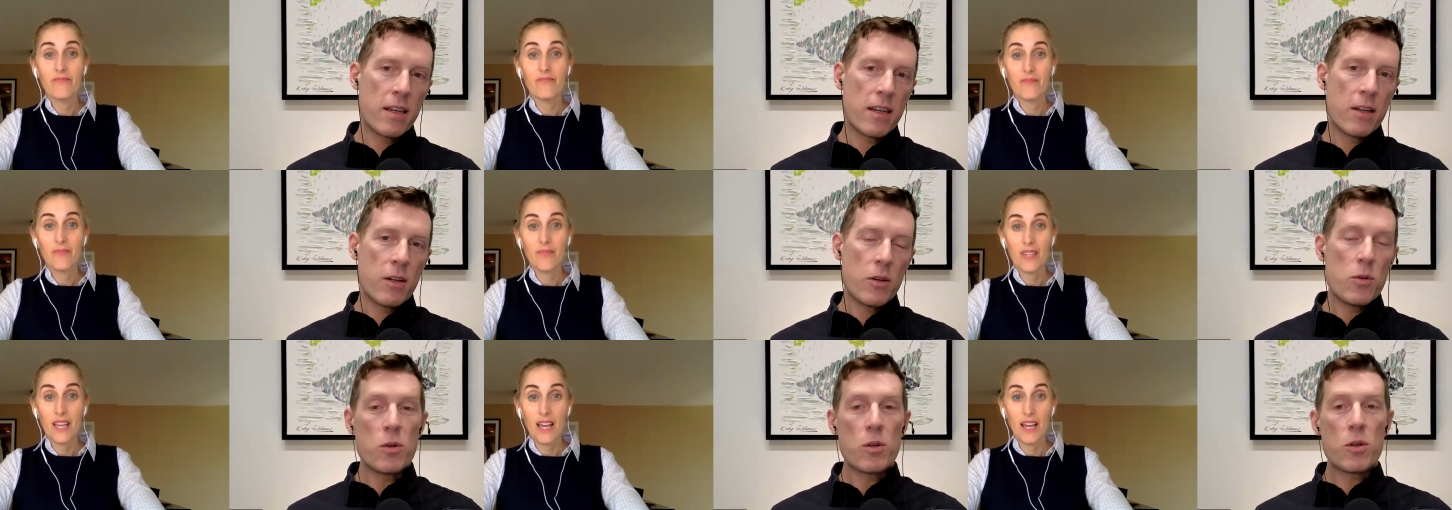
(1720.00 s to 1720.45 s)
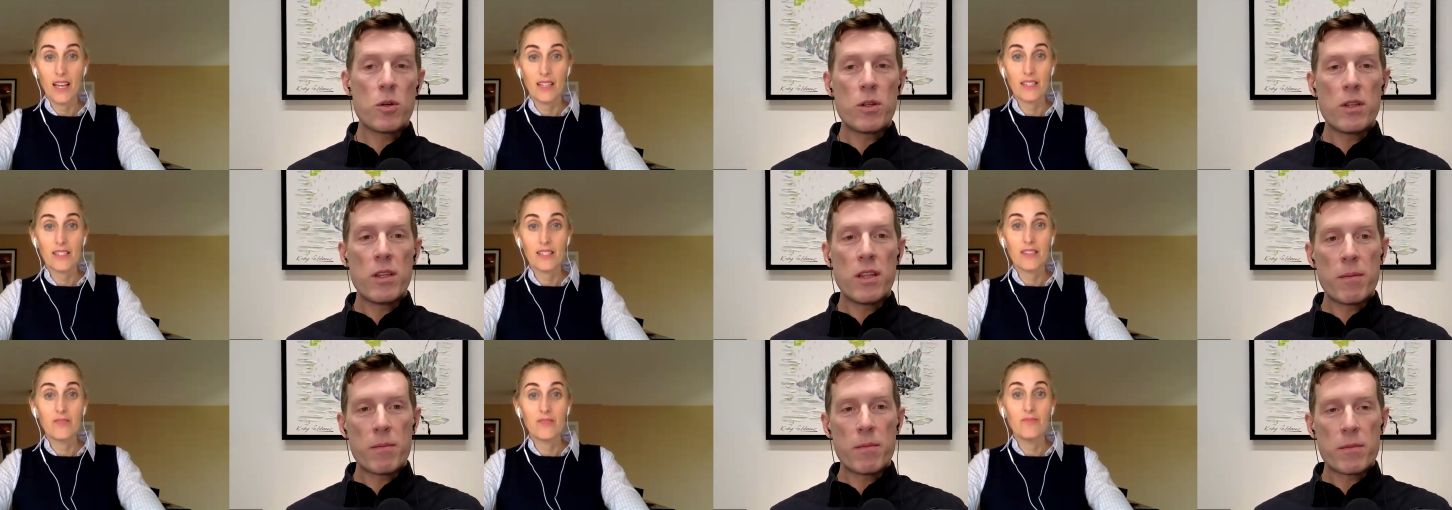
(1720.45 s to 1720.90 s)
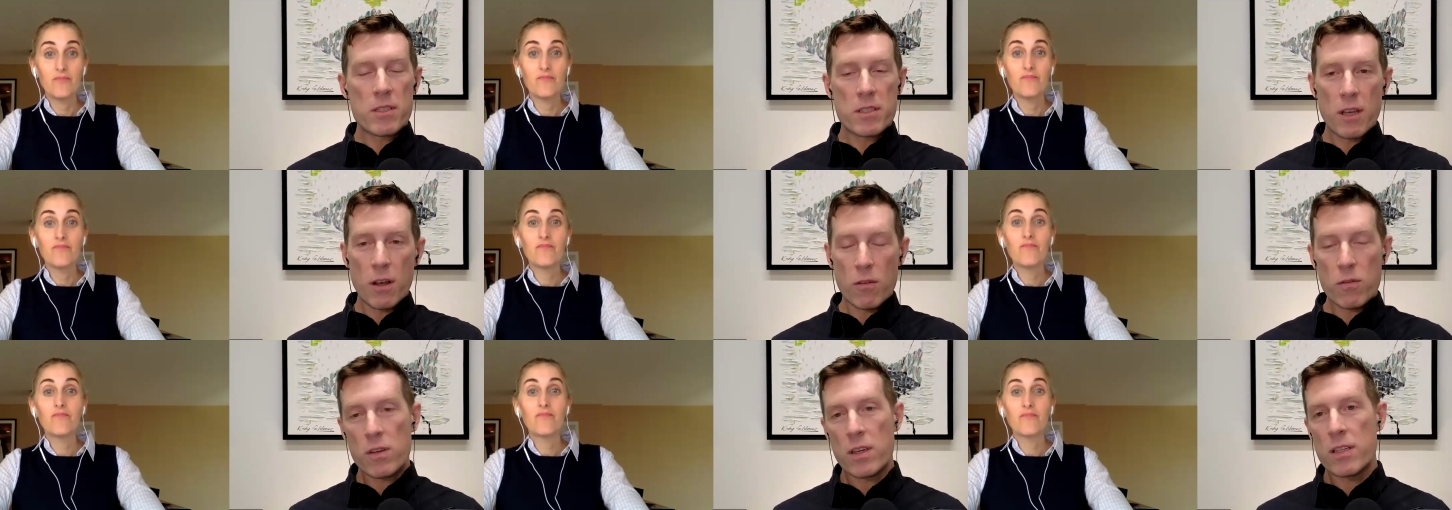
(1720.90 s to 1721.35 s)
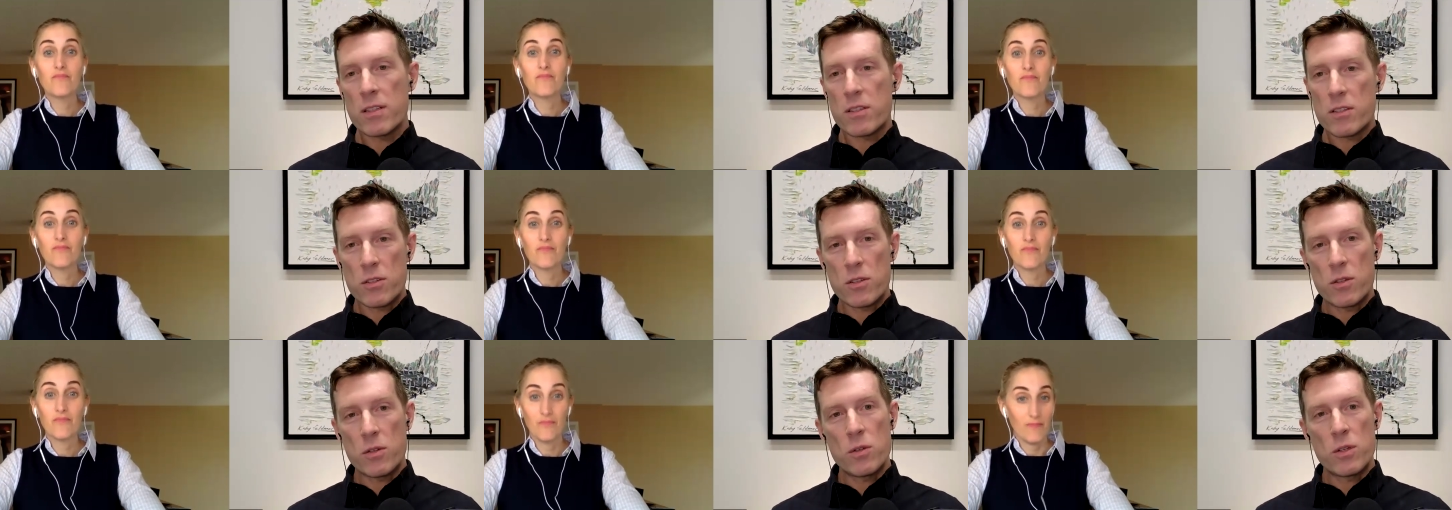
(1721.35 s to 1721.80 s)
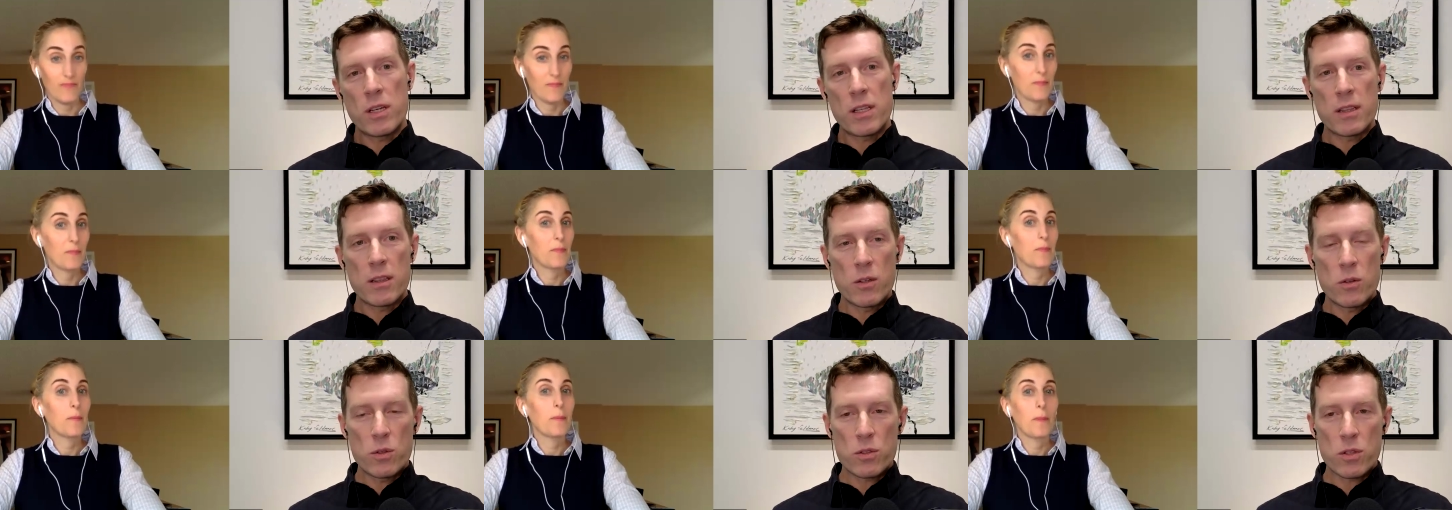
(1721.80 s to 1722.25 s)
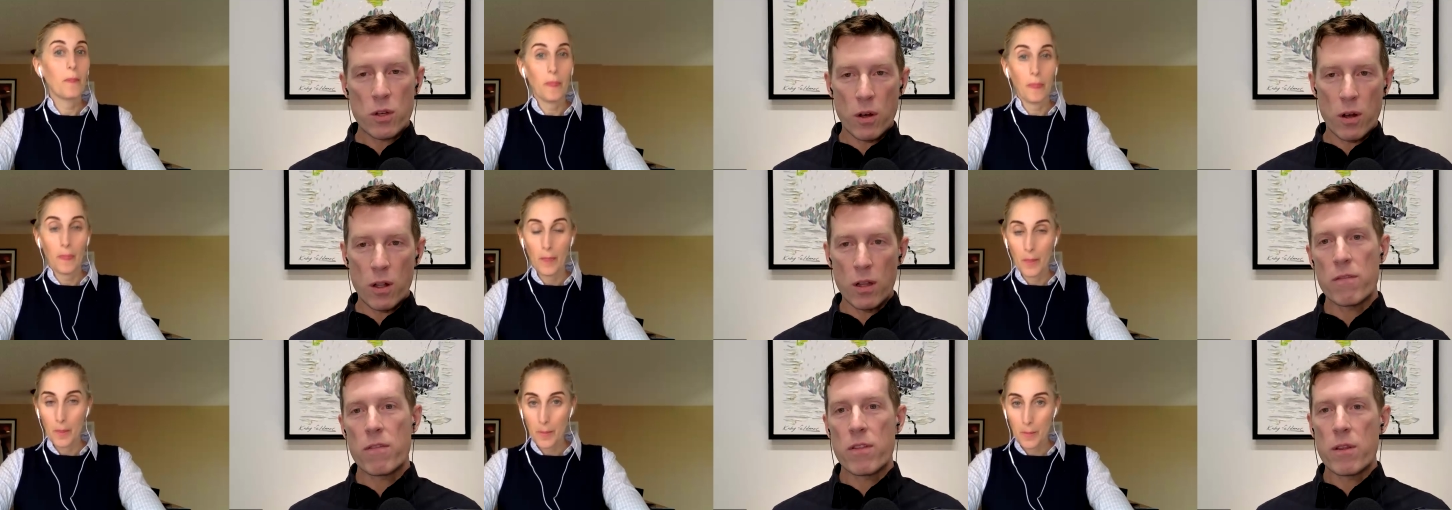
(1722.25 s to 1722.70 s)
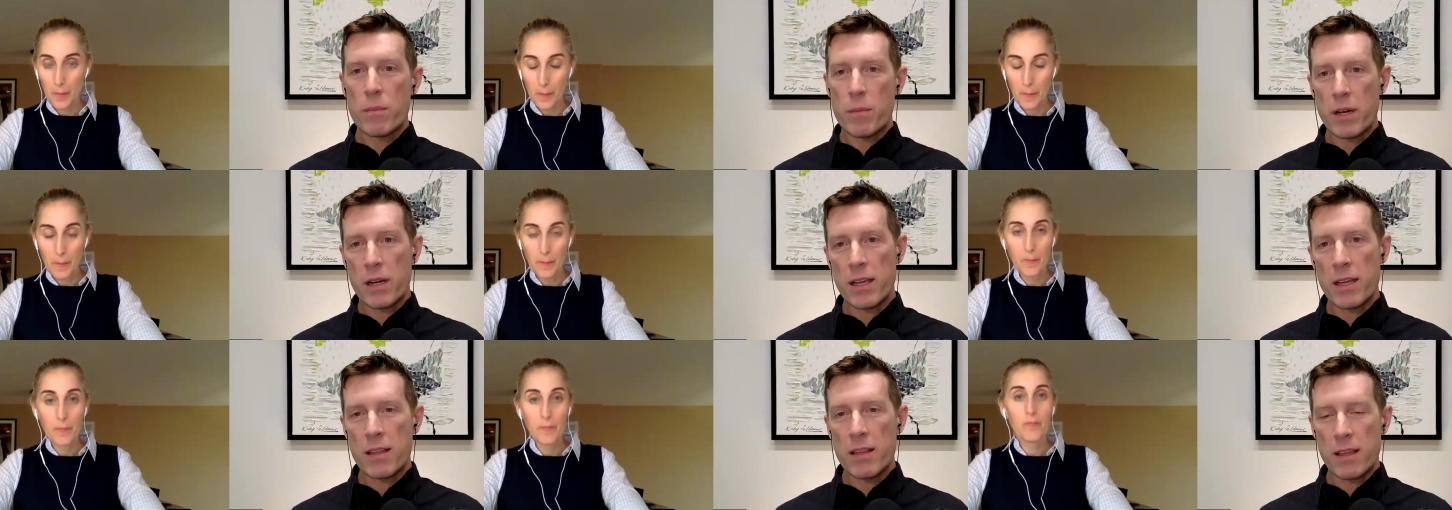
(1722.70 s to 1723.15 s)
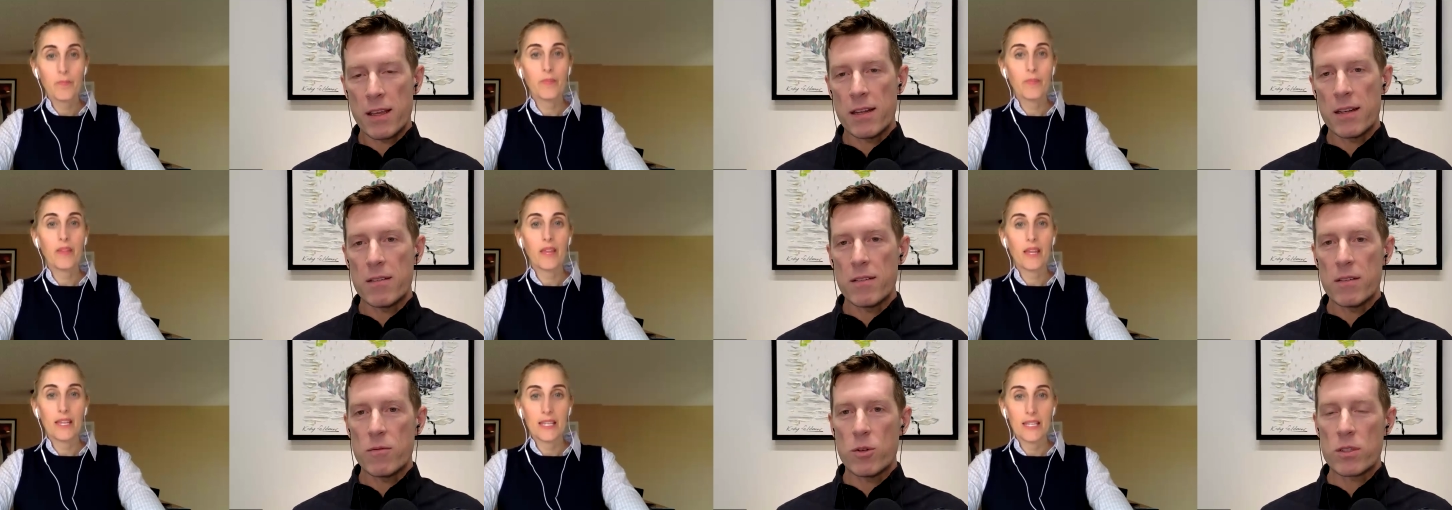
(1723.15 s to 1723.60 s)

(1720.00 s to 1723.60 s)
Speaker 1: who yes. could themselves get sued and lose all of the money that